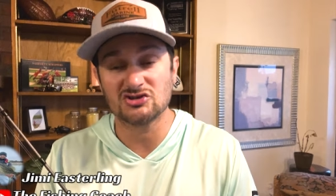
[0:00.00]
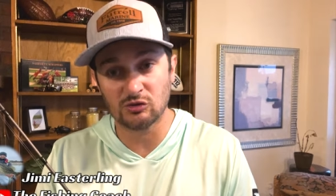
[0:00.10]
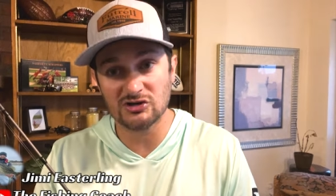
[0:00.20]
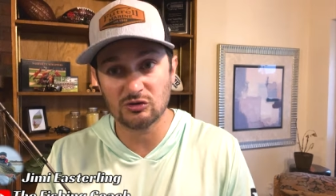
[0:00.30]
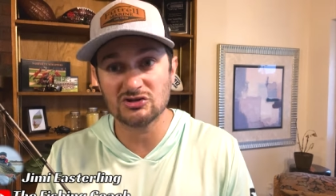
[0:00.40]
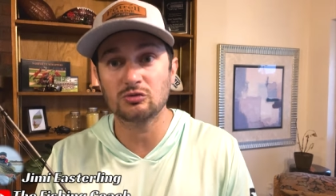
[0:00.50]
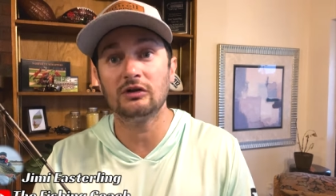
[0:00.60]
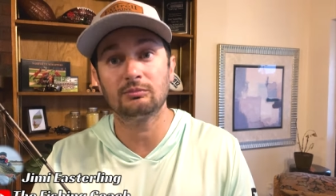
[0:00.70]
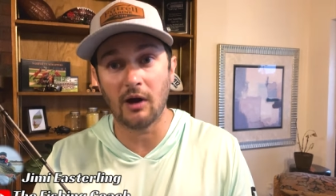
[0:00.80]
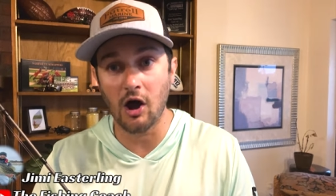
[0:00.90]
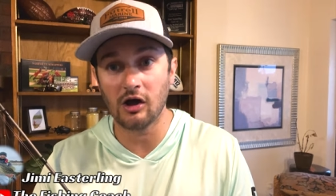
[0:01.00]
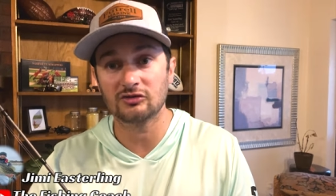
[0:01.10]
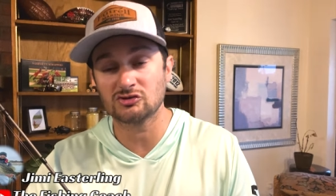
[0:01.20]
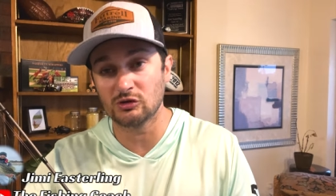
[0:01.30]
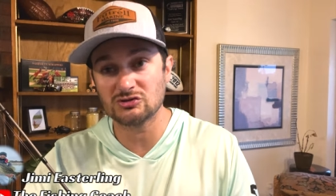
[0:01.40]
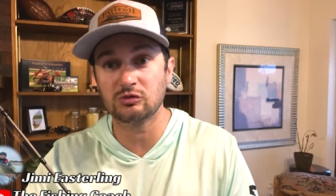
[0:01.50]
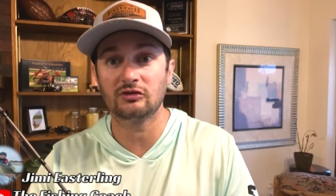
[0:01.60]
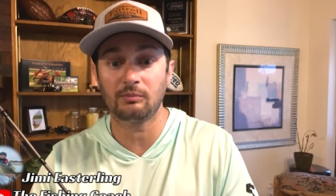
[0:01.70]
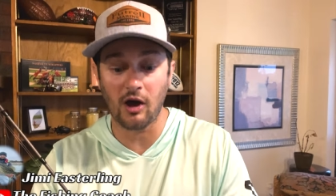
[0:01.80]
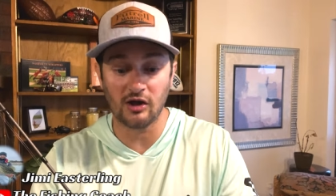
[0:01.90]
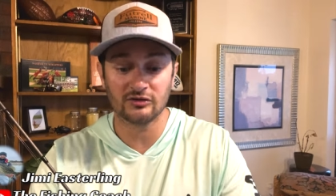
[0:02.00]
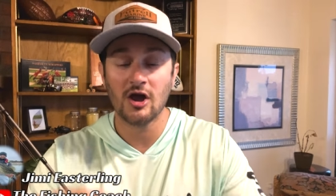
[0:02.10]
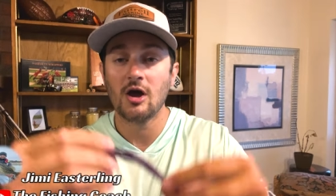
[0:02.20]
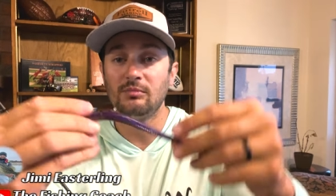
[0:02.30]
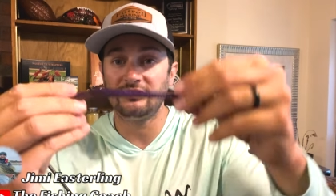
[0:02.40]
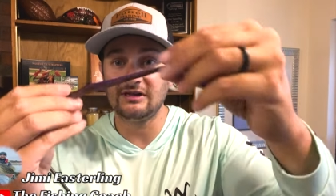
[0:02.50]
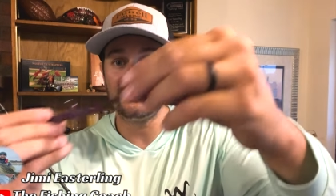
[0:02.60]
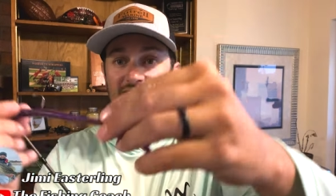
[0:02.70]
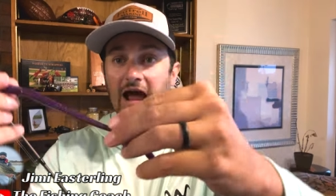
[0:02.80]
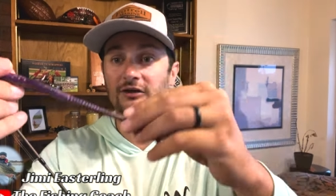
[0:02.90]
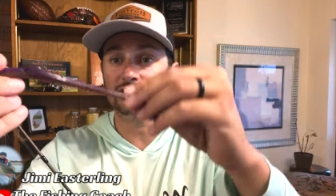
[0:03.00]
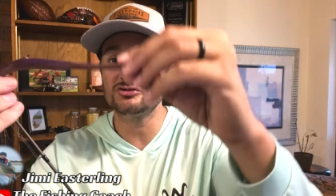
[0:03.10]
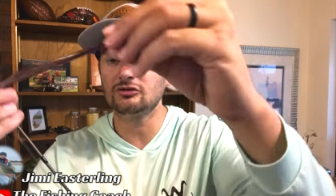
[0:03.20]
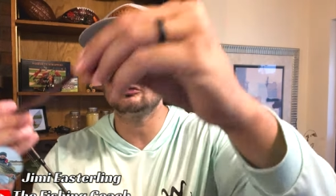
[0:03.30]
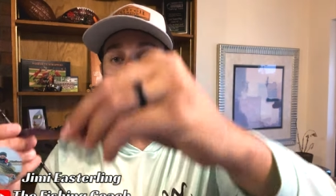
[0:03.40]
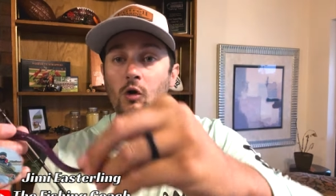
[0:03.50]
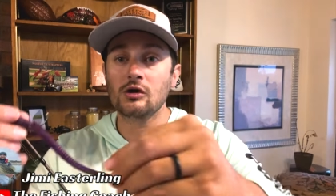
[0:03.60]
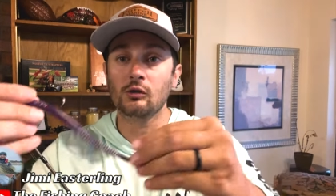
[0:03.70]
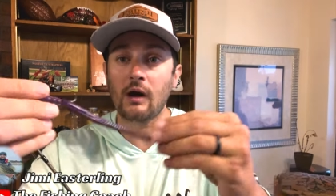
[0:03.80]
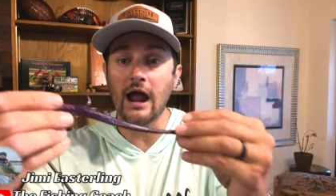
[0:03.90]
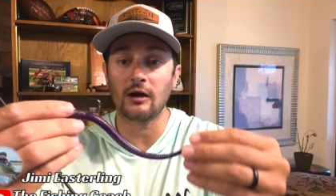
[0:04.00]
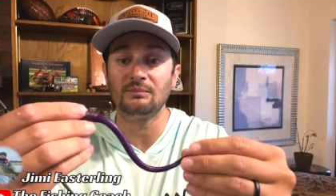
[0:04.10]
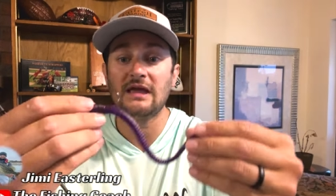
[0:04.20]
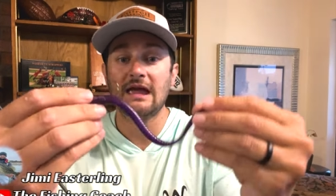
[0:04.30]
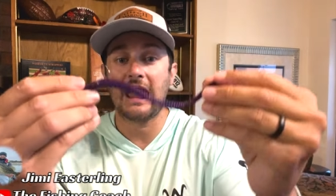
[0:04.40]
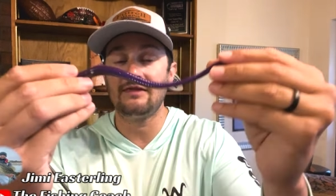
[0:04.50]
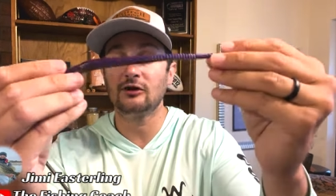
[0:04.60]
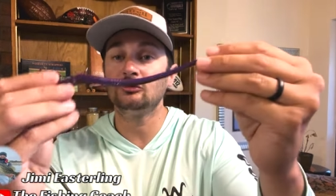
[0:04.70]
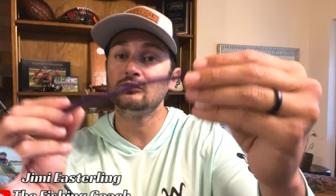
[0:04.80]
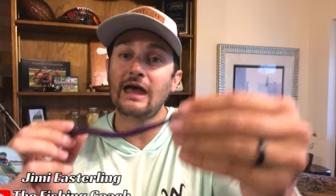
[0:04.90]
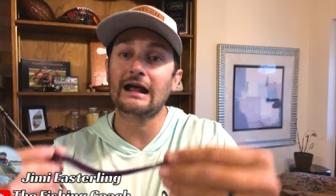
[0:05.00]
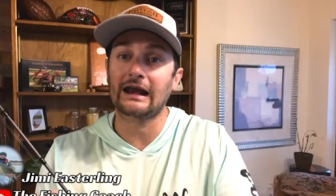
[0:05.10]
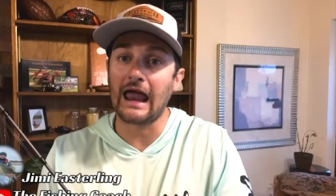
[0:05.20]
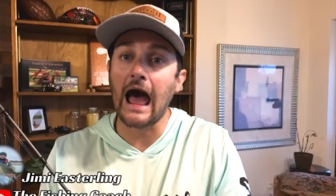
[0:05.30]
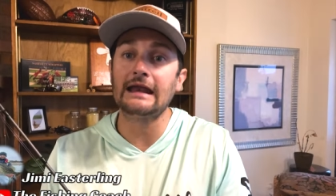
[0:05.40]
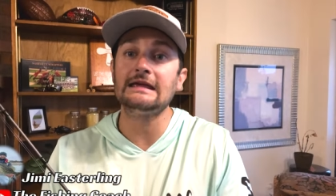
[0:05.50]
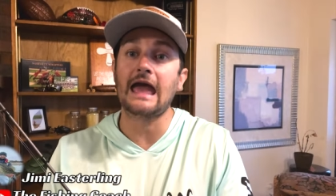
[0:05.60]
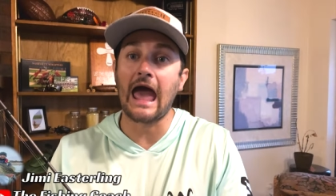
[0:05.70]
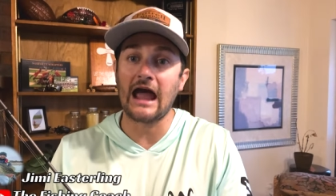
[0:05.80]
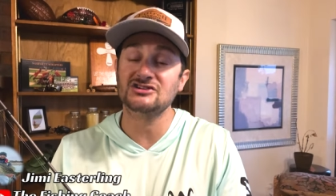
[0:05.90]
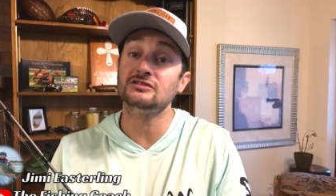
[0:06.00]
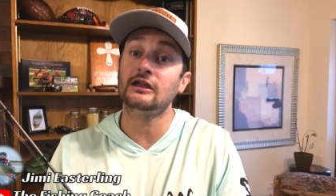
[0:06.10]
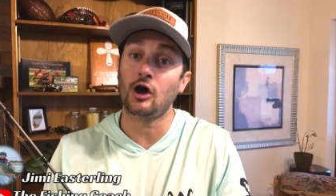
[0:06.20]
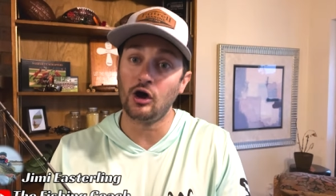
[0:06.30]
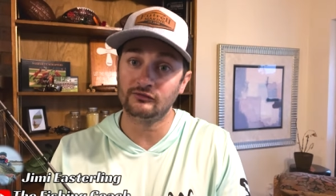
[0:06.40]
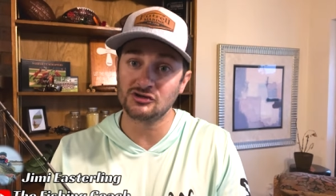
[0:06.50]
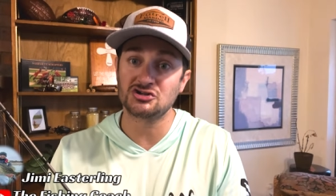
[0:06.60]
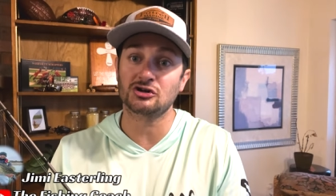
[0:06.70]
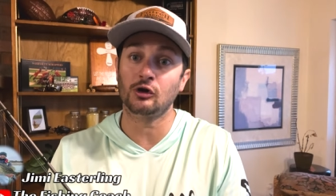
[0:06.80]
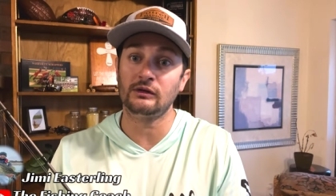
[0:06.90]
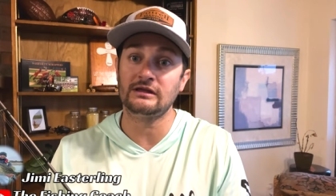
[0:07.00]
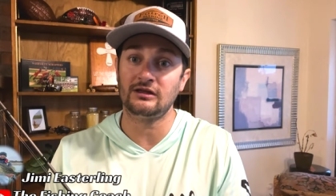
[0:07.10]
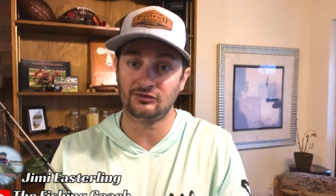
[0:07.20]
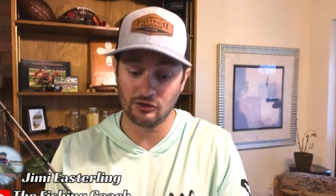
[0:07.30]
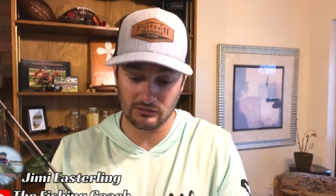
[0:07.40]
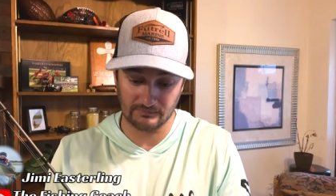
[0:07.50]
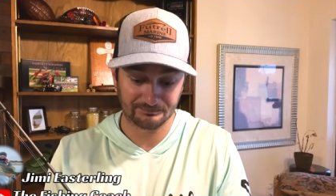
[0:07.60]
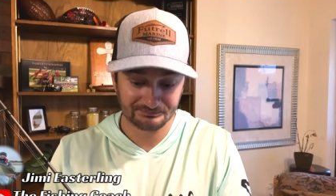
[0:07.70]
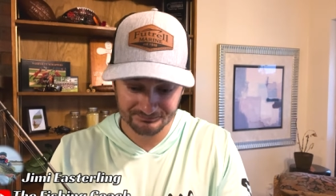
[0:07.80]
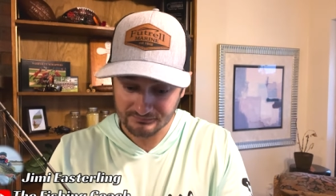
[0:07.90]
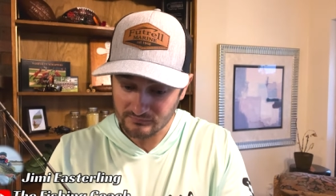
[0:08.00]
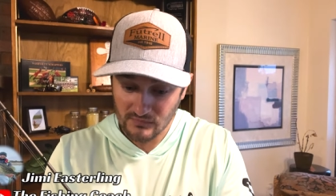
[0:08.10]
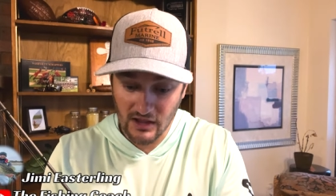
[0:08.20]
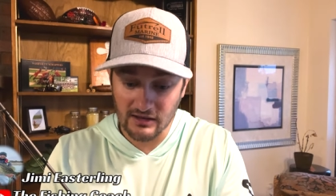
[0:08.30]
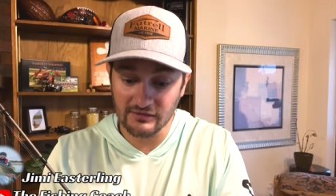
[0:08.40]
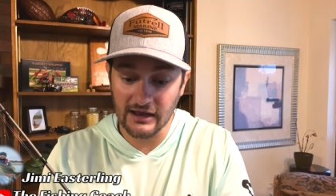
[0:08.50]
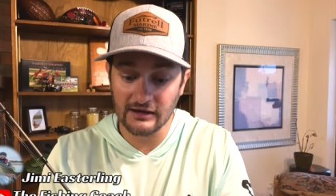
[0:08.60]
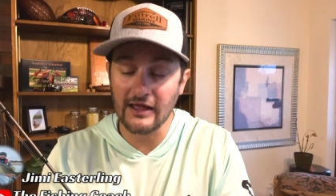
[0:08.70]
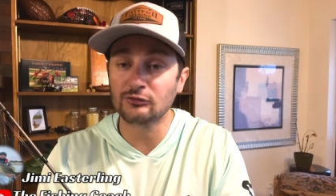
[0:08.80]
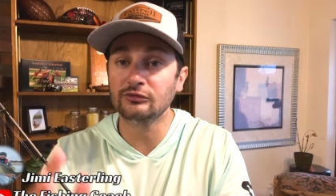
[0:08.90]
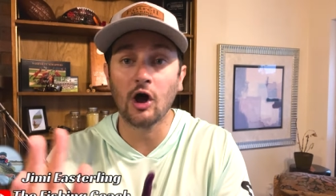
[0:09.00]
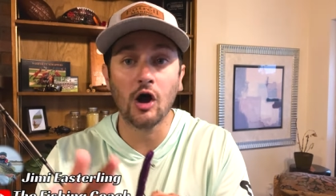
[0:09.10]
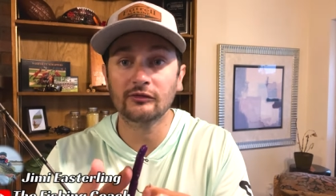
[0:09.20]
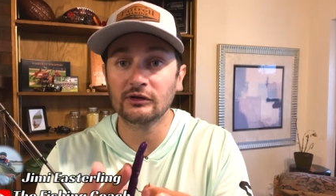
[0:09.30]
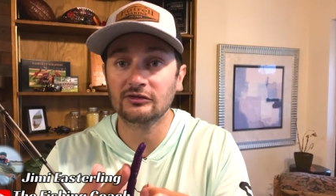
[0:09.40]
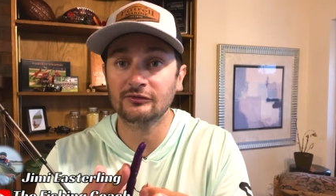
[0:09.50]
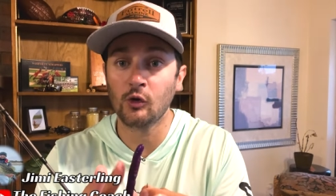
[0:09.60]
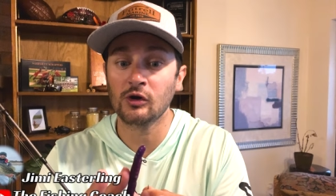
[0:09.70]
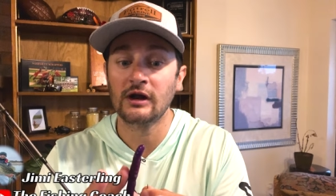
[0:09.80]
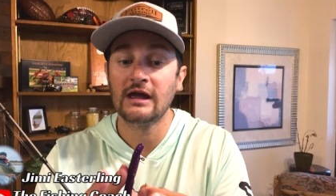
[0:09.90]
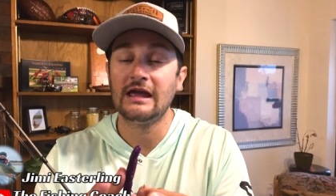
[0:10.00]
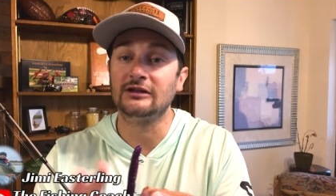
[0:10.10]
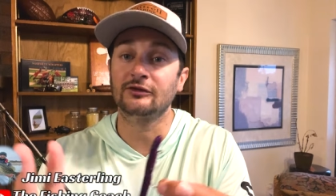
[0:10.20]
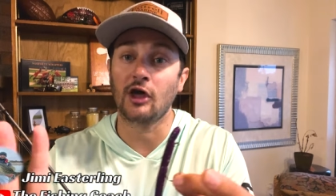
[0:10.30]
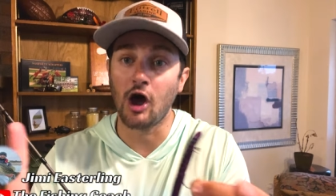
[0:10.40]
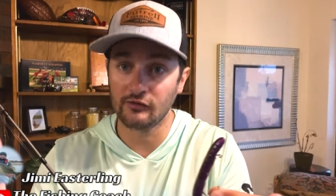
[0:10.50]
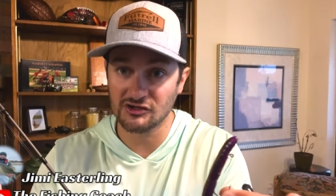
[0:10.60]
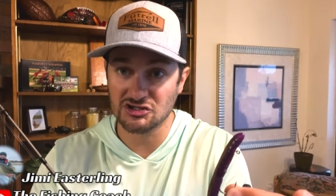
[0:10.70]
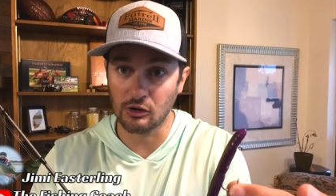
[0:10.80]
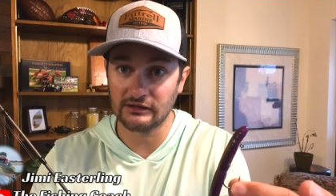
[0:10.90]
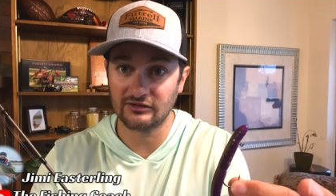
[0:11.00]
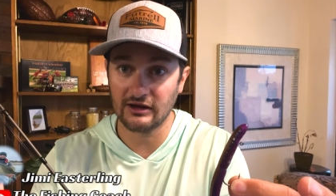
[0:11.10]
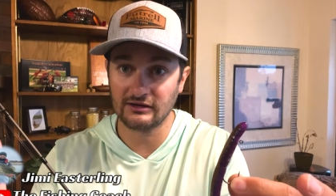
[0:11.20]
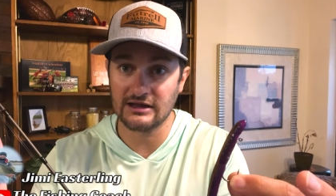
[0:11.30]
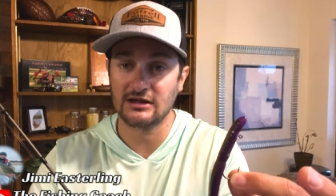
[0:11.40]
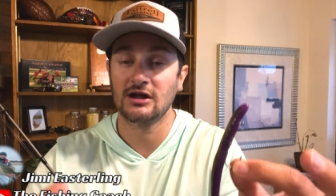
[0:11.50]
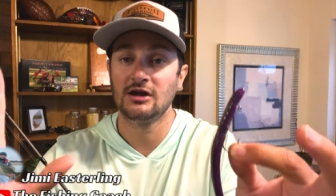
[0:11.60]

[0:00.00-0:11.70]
twitch, twitch, twitch, pause, twitch, twitch, pause. But these guys are just going around and they're doing that gliding action that hover strolling is doing. That, and that's what the hover rig's for. It's for the hover strolling technique.